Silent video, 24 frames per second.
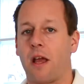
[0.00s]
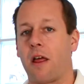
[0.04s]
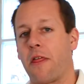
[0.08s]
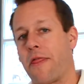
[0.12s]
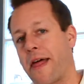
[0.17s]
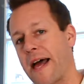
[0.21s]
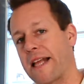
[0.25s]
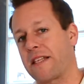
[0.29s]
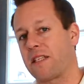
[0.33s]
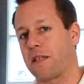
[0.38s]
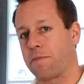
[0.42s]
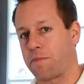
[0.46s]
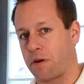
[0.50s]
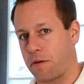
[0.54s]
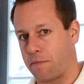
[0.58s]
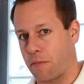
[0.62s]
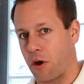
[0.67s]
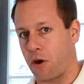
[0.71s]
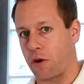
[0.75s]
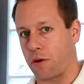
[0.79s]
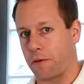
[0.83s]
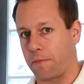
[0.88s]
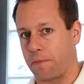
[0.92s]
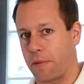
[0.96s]
That's a
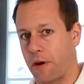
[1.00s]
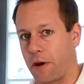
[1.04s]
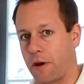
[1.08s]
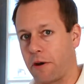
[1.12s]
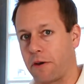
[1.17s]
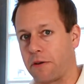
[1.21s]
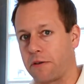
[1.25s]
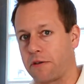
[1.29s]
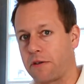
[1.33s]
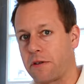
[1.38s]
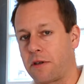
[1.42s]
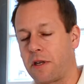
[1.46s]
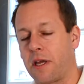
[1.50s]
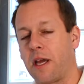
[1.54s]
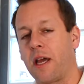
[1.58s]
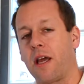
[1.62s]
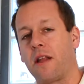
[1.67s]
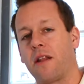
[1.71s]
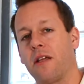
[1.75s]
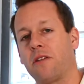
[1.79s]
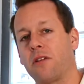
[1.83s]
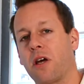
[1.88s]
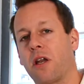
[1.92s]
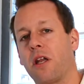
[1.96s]
promoted post.
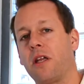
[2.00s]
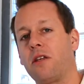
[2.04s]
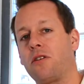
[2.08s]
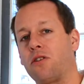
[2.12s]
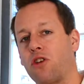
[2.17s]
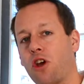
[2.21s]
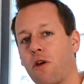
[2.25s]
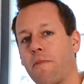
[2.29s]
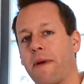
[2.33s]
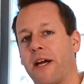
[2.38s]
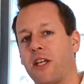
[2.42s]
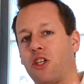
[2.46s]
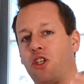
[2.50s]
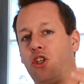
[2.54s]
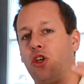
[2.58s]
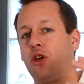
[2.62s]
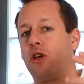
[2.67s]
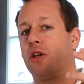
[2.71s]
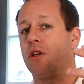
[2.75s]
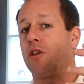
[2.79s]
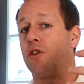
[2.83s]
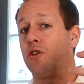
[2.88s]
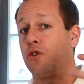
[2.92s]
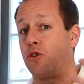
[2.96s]
There's only so much you
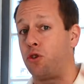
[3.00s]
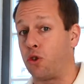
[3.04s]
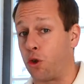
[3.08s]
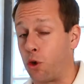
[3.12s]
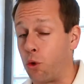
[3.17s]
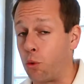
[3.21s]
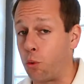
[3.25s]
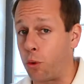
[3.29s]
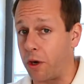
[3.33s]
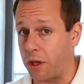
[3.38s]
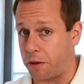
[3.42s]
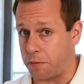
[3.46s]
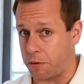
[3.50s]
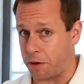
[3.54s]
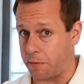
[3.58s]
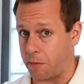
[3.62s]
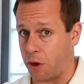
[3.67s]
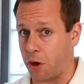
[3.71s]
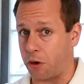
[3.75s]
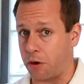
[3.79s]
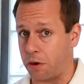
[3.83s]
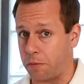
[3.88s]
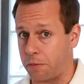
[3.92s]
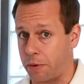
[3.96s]
can do with
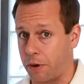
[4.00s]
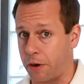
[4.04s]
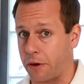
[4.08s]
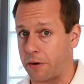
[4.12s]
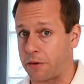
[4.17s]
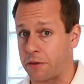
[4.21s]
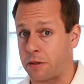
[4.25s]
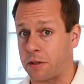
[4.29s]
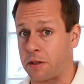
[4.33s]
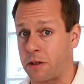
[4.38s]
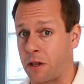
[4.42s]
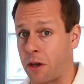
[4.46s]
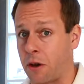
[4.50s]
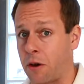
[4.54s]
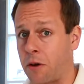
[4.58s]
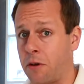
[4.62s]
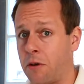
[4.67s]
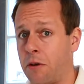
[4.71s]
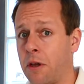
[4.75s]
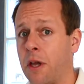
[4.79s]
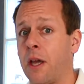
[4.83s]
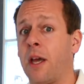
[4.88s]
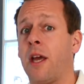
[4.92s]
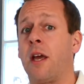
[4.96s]
promoted posts
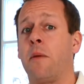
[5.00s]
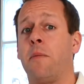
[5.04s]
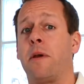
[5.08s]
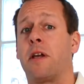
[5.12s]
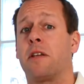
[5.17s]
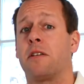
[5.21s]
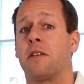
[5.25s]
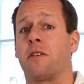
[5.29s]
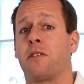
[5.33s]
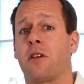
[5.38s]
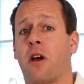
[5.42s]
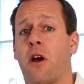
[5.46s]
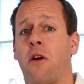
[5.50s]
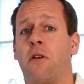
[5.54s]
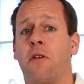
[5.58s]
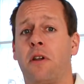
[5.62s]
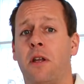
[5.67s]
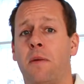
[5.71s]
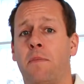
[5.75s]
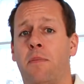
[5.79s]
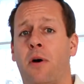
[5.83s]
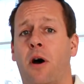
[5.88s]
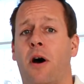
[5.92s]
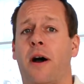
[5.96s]
though, because it's
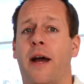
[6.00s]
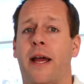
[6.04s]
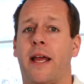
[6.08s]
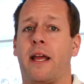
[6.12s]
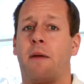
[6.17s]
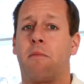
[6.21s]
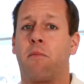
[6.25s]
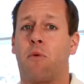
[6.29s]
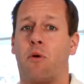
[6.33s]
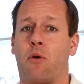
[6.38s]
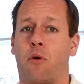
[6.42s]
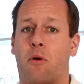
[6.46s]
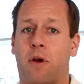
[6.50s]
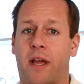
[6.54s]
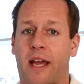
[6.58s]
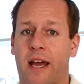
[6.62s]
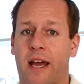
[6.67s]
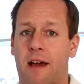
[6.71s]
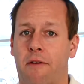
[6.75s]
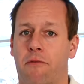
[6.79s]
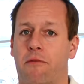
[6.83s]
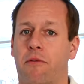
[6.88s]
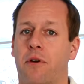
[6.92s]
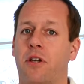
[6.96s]
only buying more
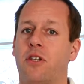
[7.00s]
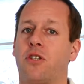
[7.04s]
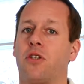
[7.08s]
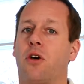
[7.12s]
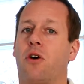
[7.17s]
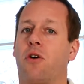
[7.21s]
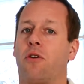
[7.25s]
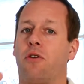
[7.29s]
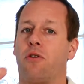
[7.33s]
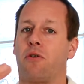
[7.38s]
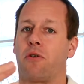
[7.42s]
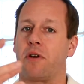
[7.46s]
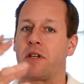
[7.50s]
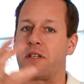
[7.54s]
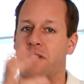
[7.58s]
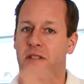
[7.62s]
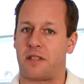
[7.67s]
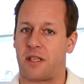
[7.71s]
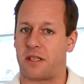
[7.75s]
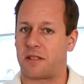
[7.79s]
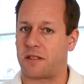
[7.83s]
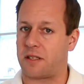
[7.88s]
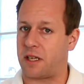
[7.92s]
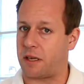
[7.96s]
coverage on your
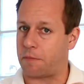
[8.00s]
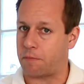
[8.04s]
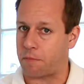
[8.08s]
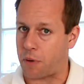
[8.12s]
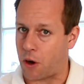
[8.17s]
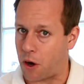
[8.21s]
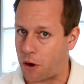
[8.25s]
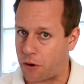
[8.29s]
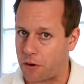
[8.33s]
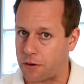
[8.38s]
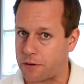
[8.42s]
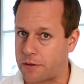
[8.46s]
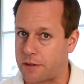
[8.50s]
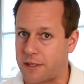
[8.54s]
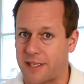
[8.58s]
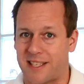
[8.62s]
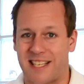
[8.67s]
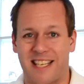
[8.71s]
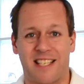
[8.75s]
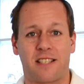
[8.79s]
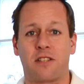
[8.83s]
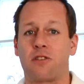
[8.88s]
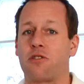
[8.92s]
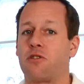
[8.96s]
existing posts. It
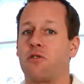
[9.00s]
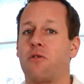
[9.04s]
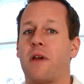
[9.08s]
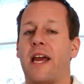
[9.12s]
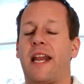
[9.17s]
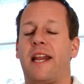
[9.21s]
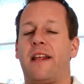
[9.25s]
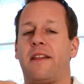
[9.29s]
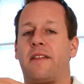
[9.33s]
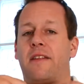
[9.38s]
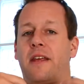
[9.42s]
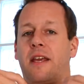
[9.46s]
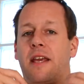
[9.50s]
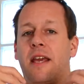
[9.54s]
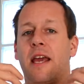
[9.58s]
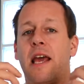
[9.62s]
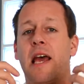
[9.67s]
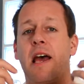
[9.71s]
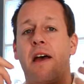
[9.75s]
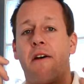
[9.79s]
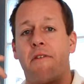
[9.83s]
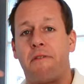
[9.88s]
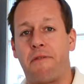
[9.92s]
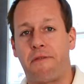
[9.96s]
doesn't do anything
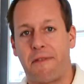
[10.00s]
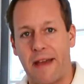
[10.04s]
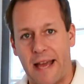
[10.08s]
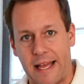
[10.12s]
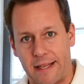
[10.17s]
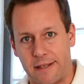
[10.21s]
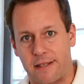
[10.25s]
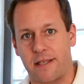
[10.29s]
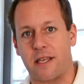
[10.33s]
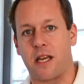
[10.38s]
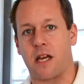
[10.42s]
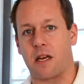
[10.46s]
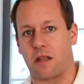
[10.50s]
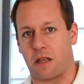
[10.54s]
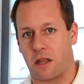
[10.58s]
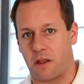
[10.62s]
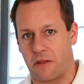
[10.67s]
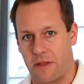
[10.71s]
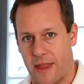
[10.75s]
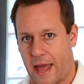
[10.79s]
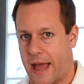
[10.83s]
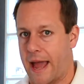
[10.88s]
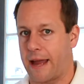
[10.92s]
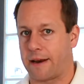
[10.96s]
fancier than
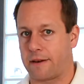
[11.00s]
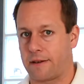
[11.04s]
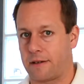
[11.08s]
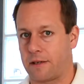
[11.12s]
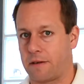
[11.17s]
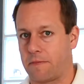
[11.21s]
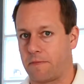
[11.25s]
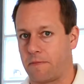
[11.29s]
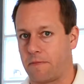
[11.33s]
that.